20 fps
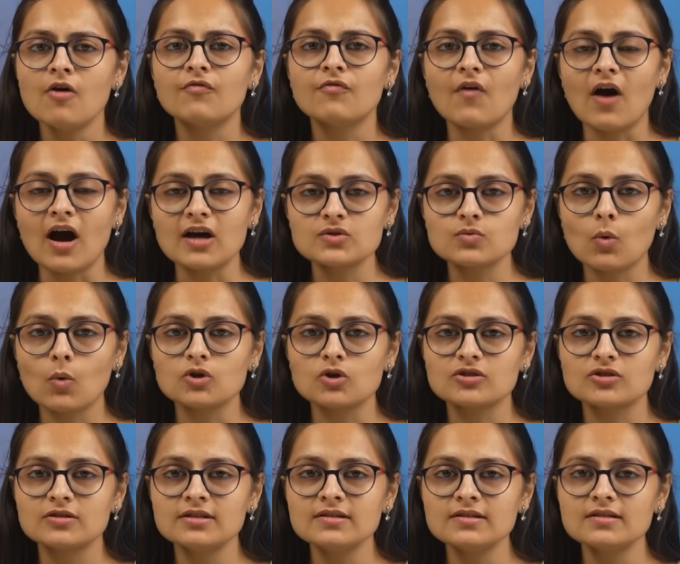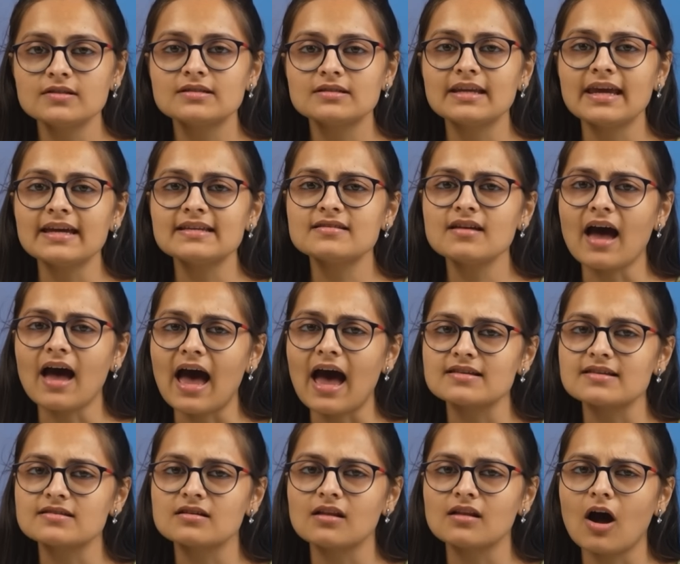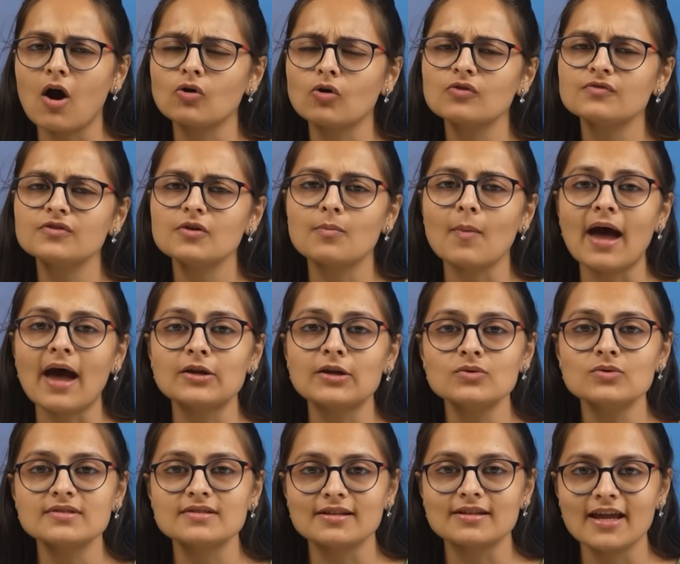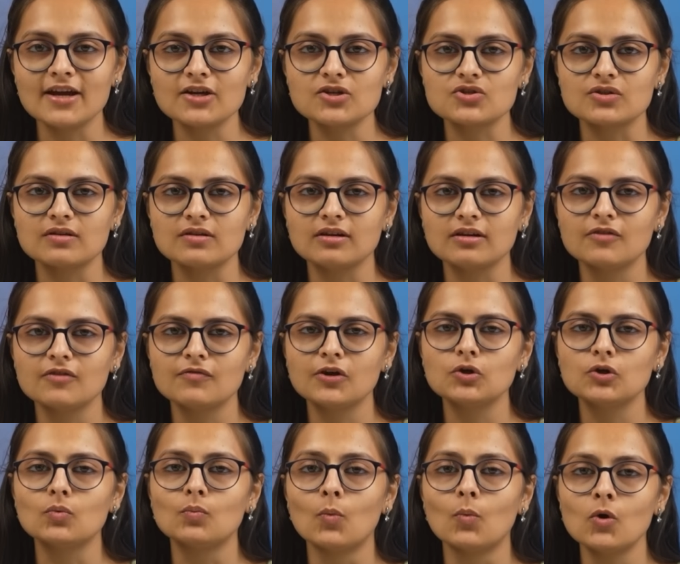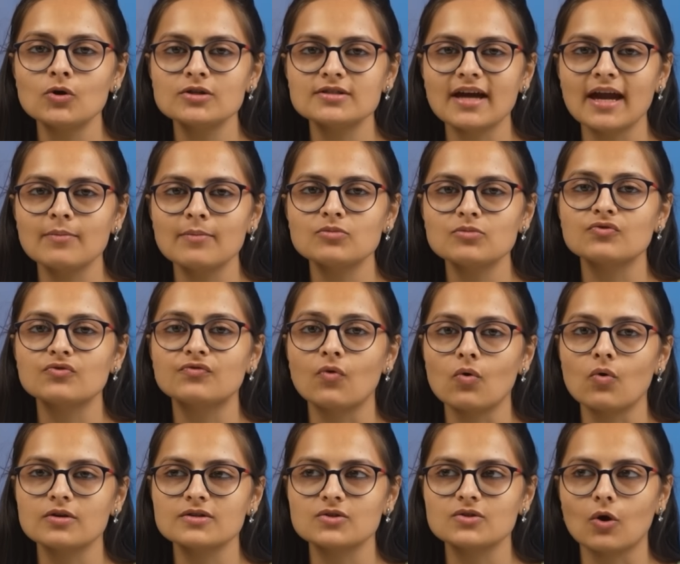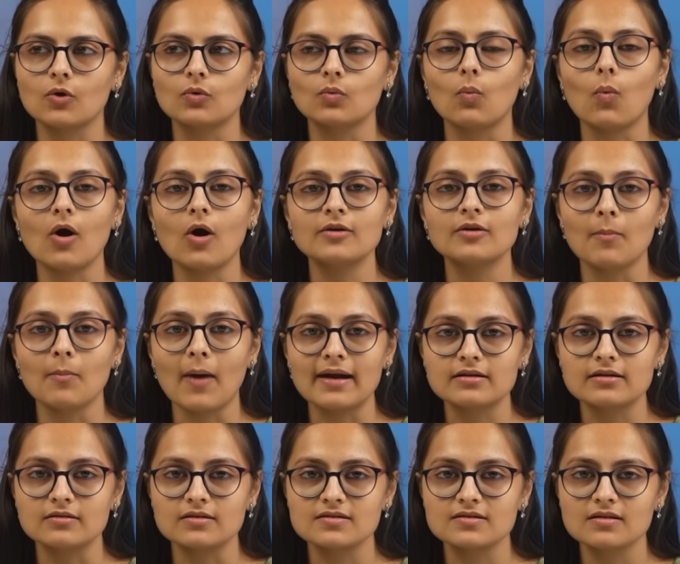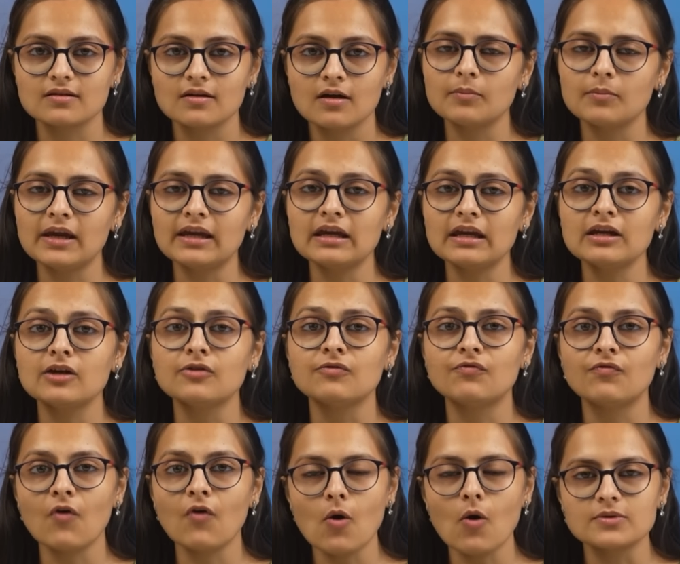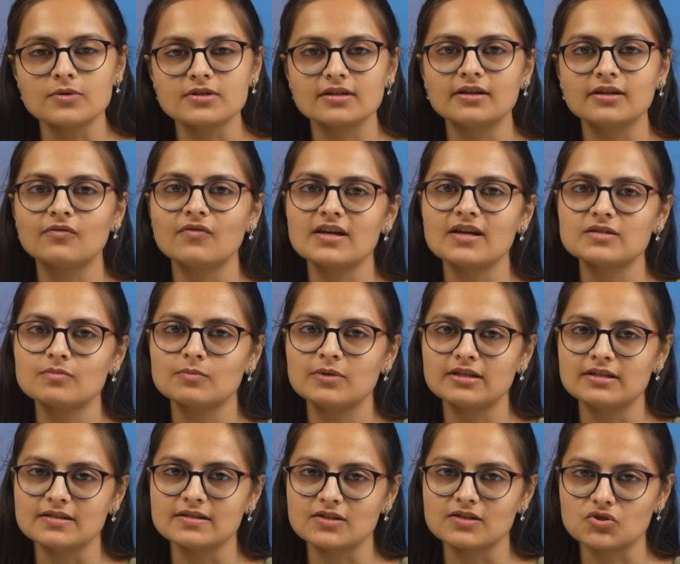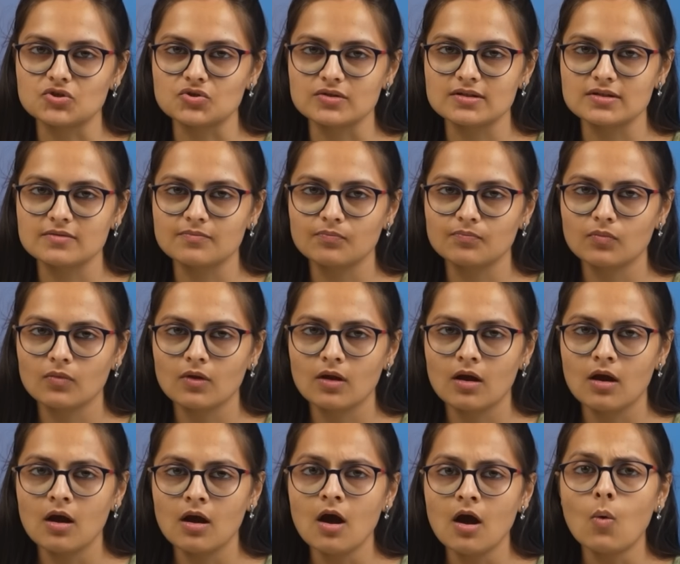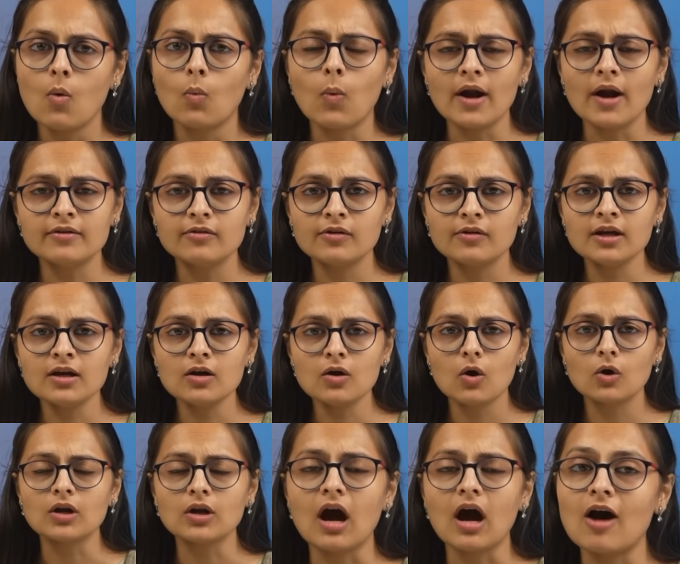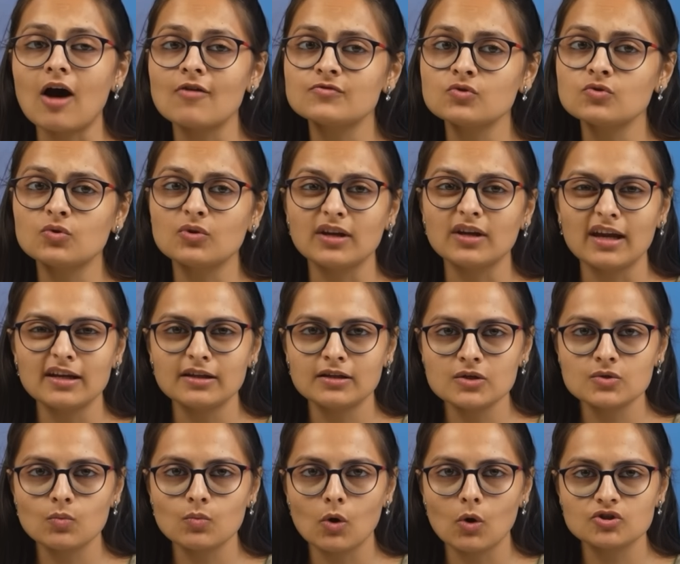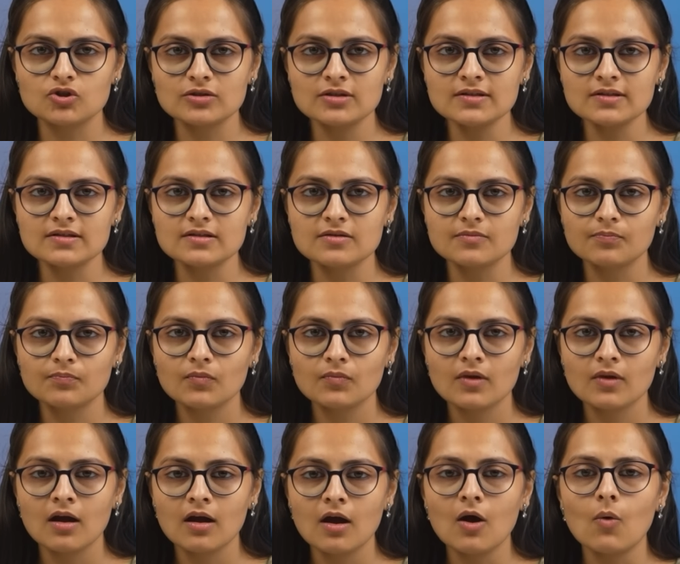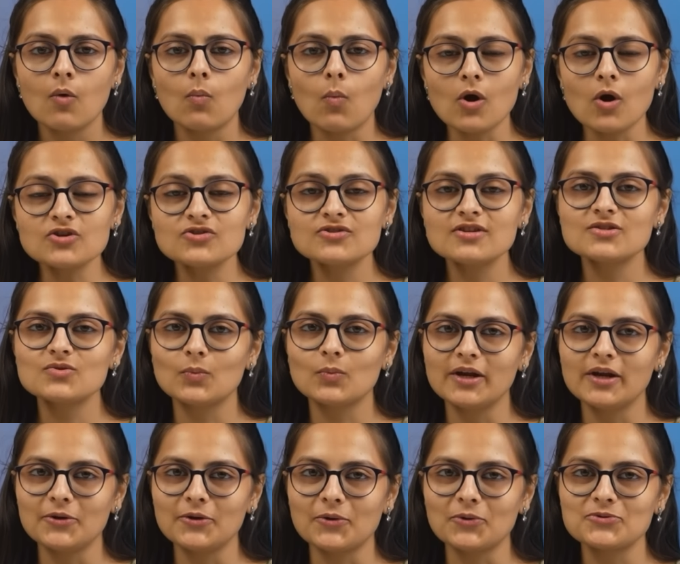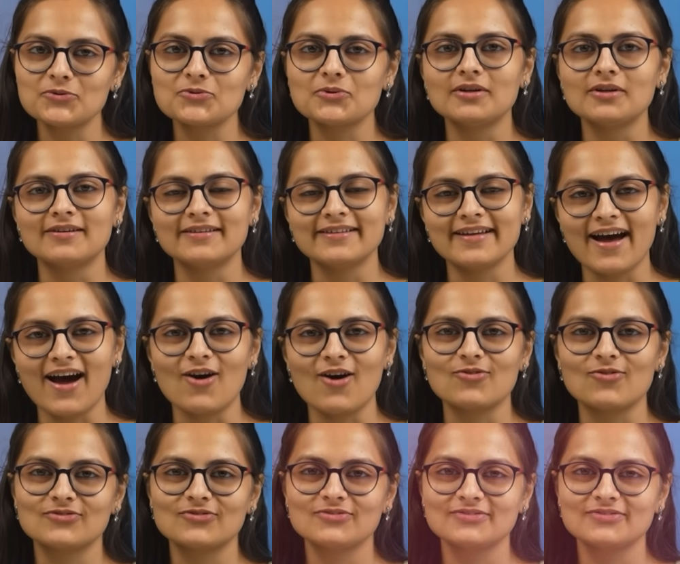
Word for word: Fast watch list takes the hassle out of the manual selection, giving you more time to focus on what matters, making informed investment decisions. Wondering on how to create this watch list? Watch this video to learn how.